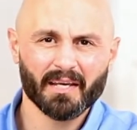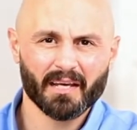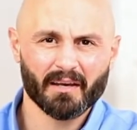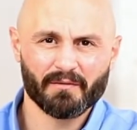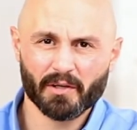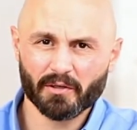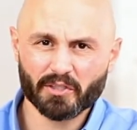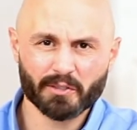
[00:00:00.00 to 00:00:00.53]

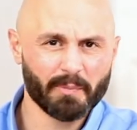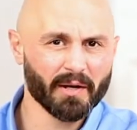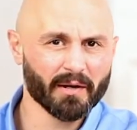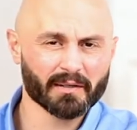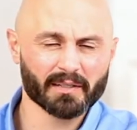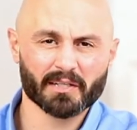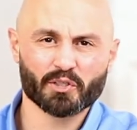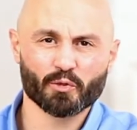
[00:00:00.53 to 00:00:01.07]
if your
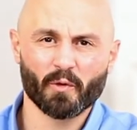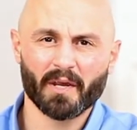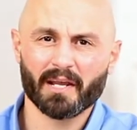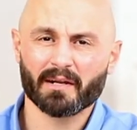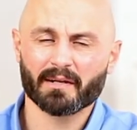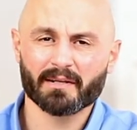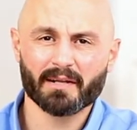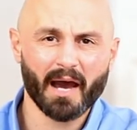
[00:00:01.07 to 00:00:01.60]
spirit gets
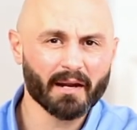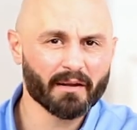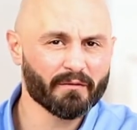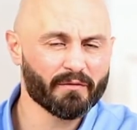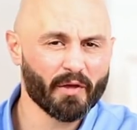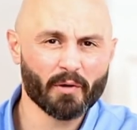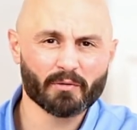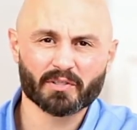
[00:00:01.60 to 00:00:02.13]
weak, none
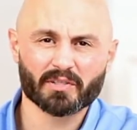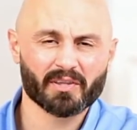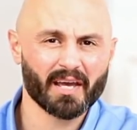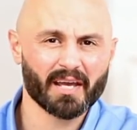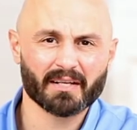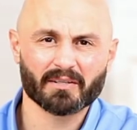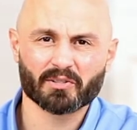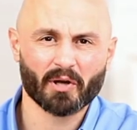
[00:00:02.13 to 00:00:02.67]
of those
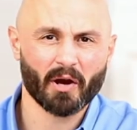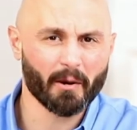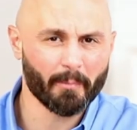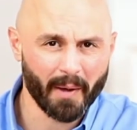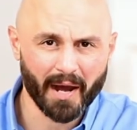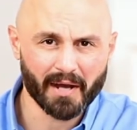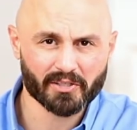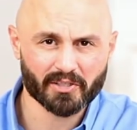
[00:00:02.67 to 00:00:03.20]
things are
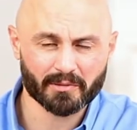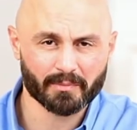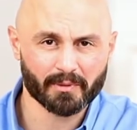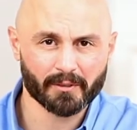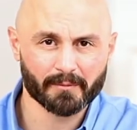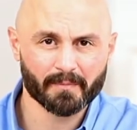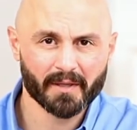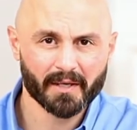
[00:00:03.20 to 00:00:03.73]

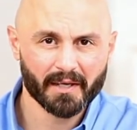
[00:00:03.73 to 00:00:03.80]
possible.